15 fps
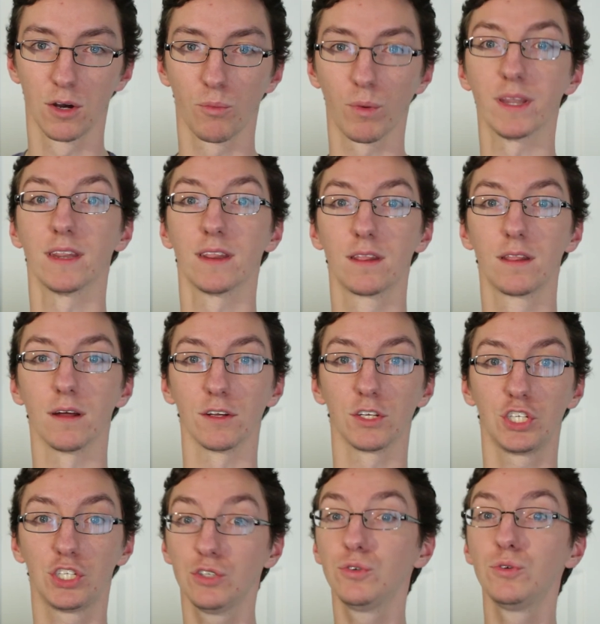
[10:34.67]
when the
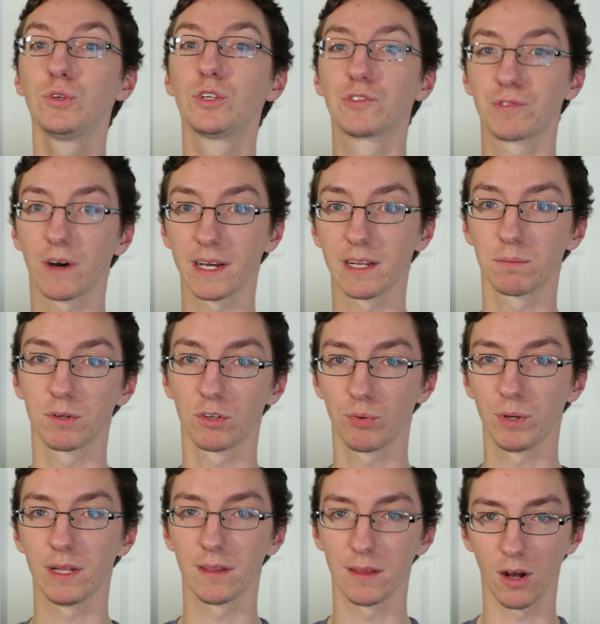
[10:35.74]
huge fight
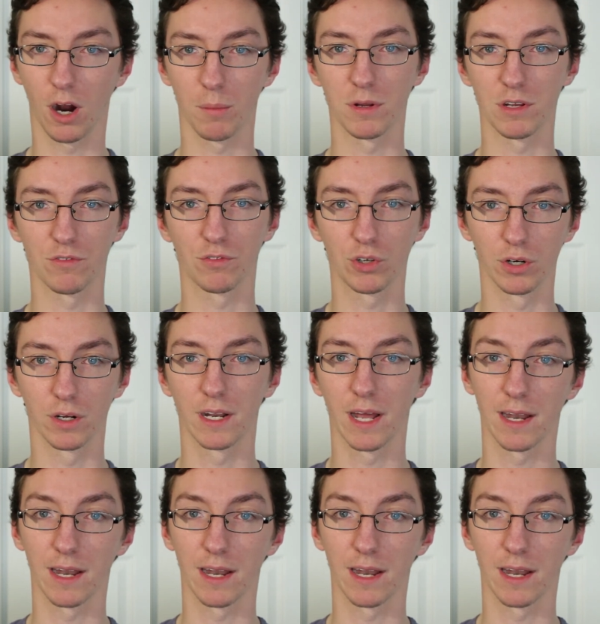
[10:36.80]
between the army of good